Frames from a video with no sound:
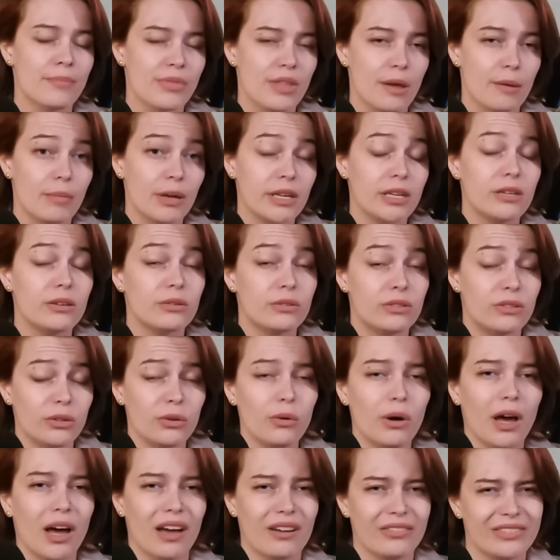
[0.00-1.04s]
but you do
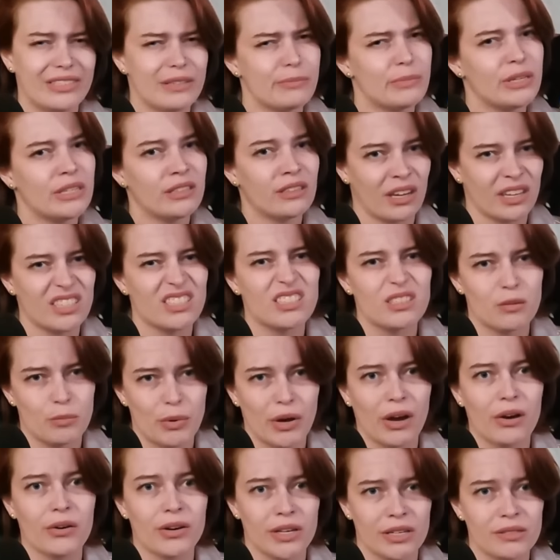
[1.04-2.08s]
have to be nice
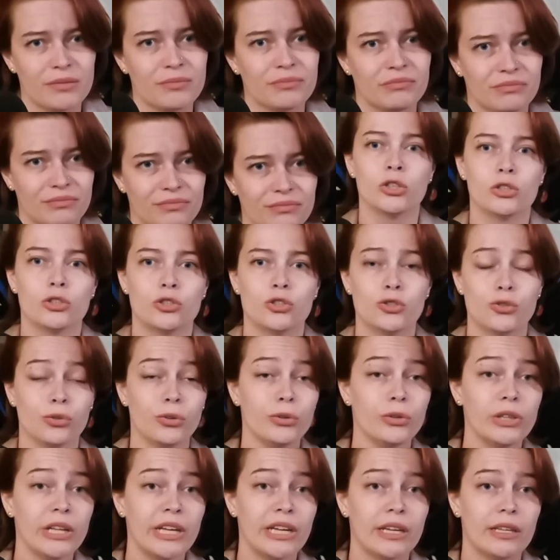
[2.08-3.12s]
about it.
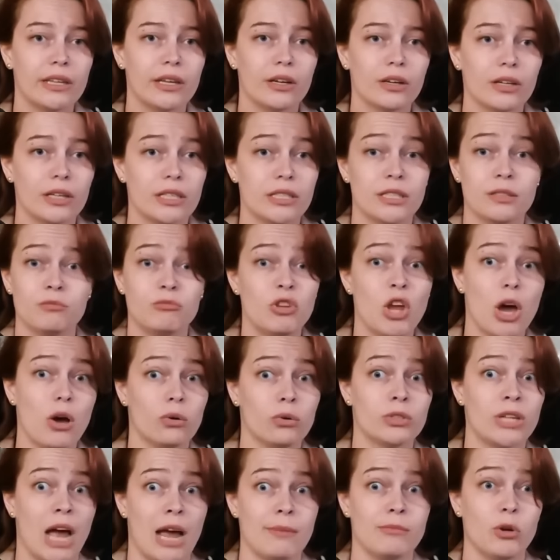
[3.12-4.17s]
Truly, there is no
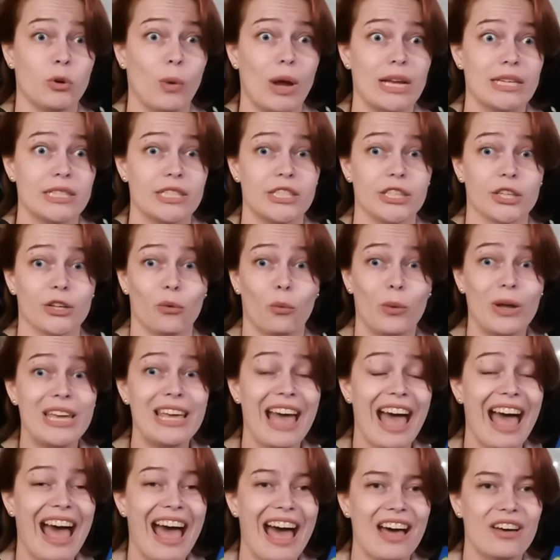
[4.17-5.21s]
time to waste here. We
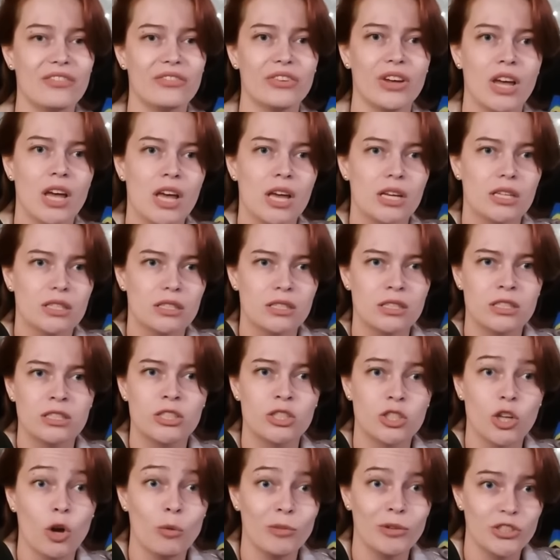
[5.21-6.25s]
have
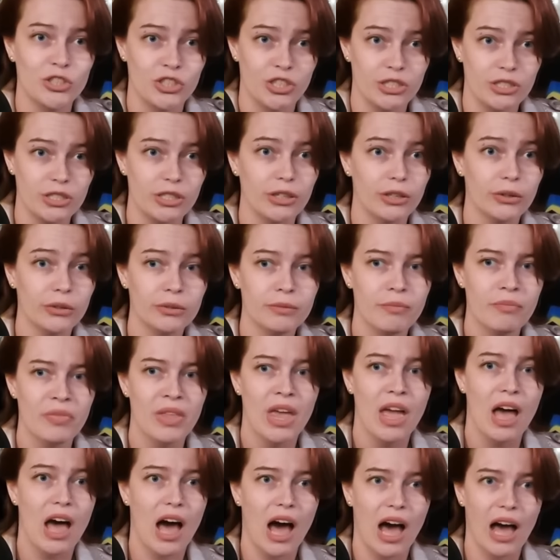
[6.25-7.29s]
so much to do.
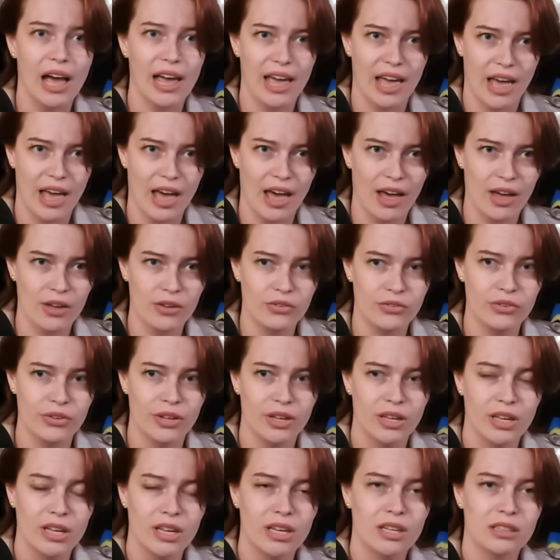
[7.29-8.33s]
I have
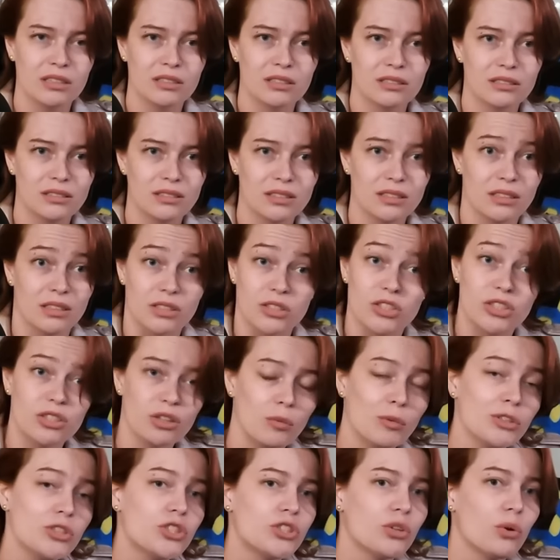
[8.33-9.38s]
so
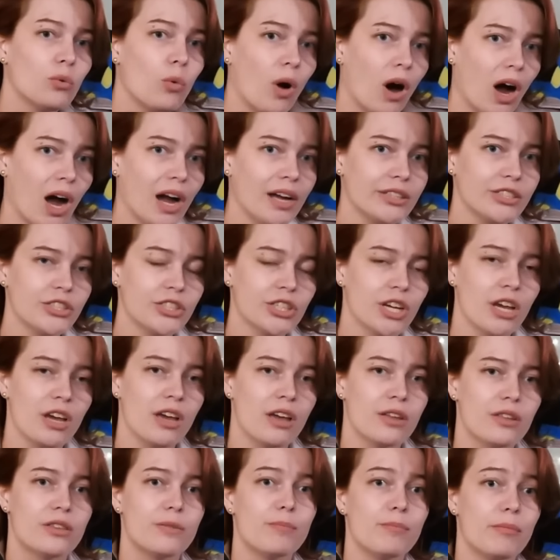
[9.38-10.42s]
much to watch.
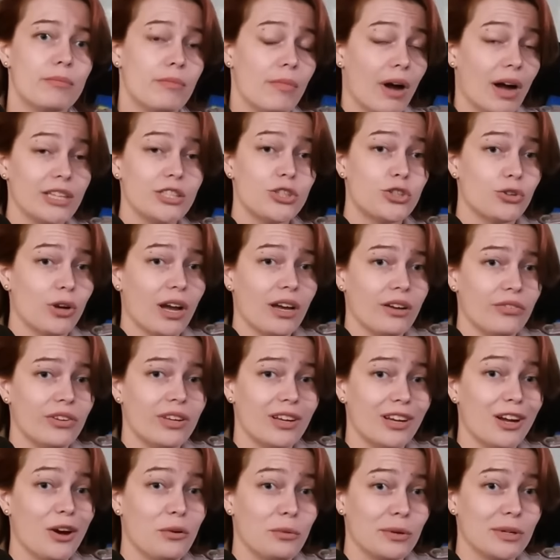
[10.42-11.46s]
My Shrek
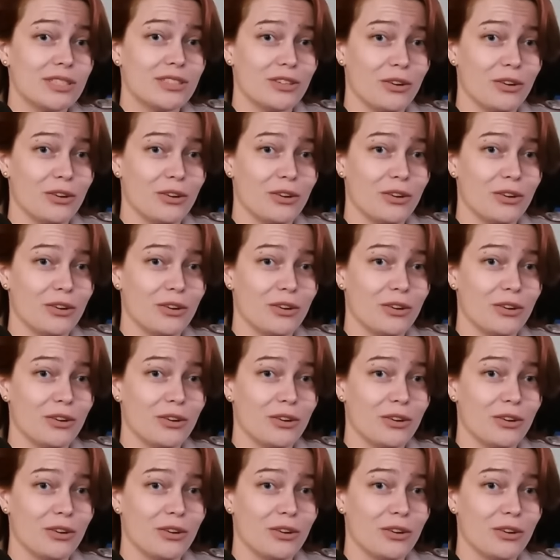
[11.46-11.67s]
video was